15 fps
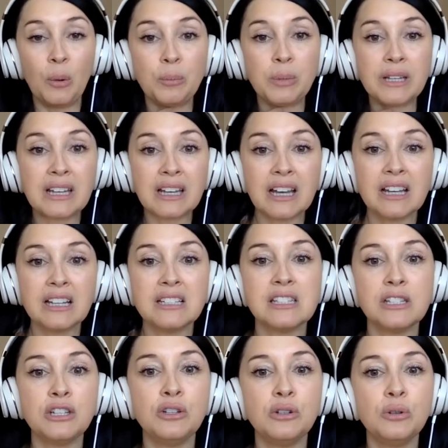
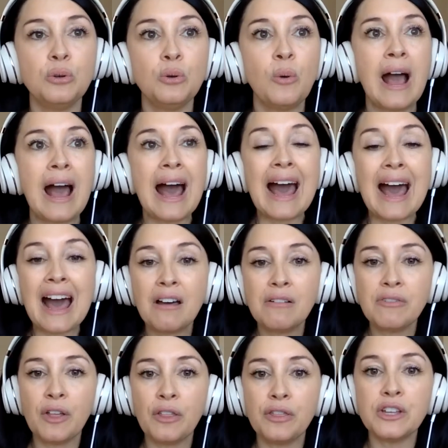because you
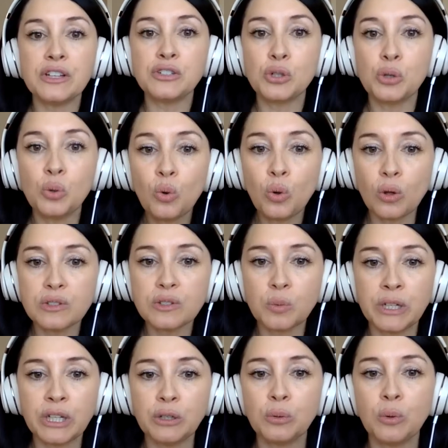have the tools.
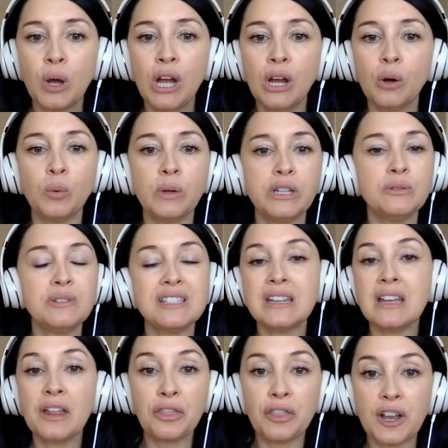When you
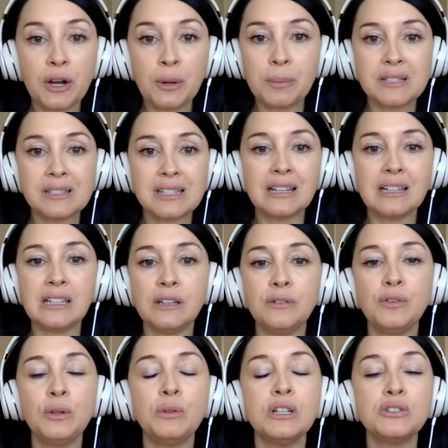see a therapist, they give
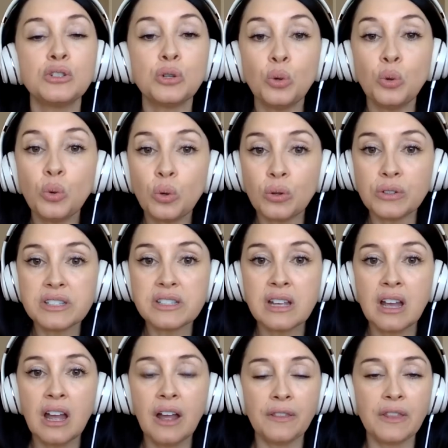you the tools
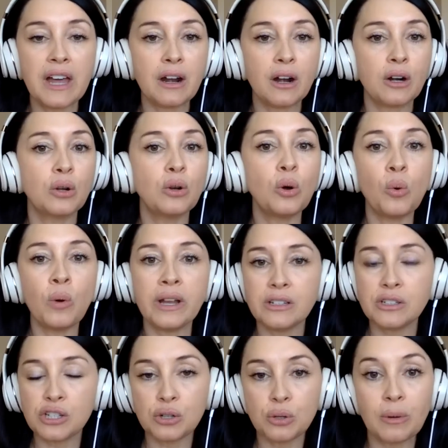that are going
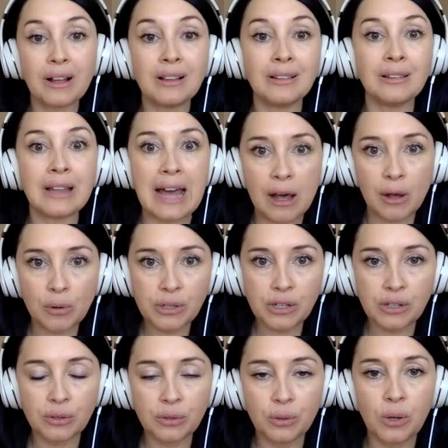to allow
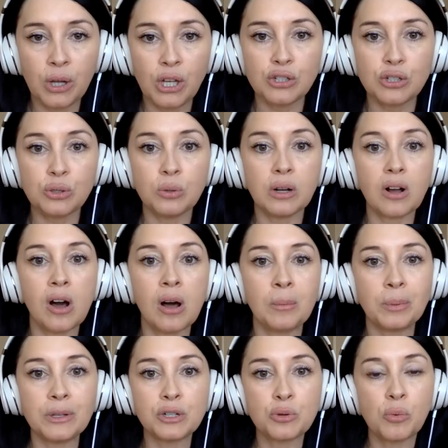you to
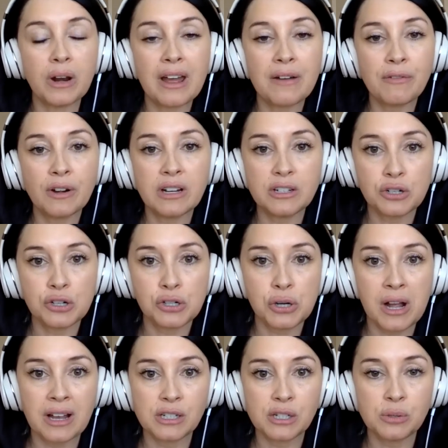accomplish whatever it is you're
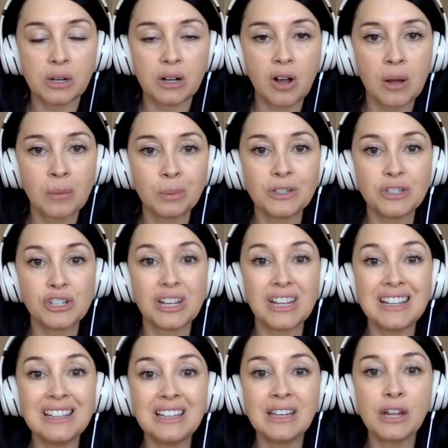trying to accomplish
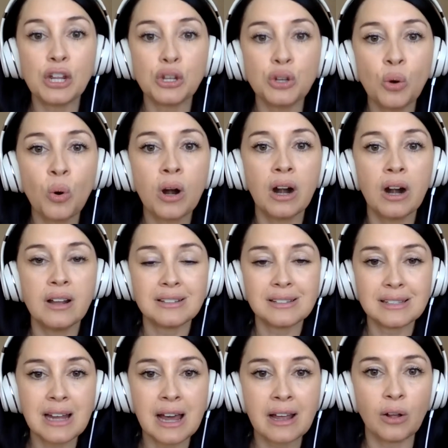in your
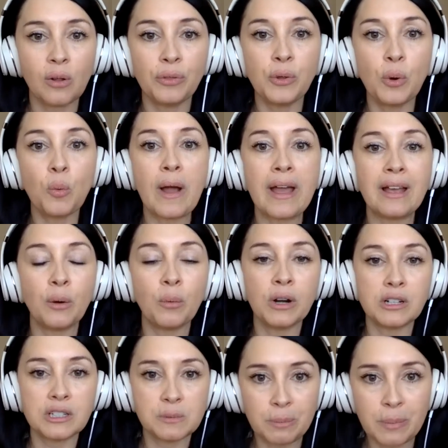style, the way it
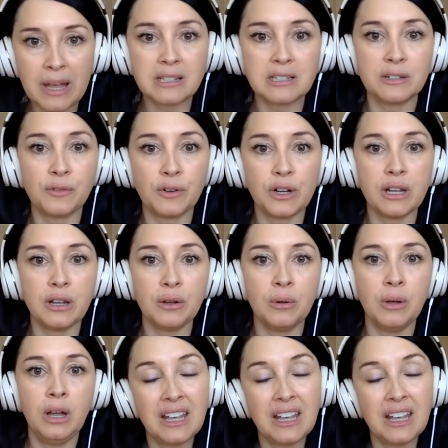works best for you.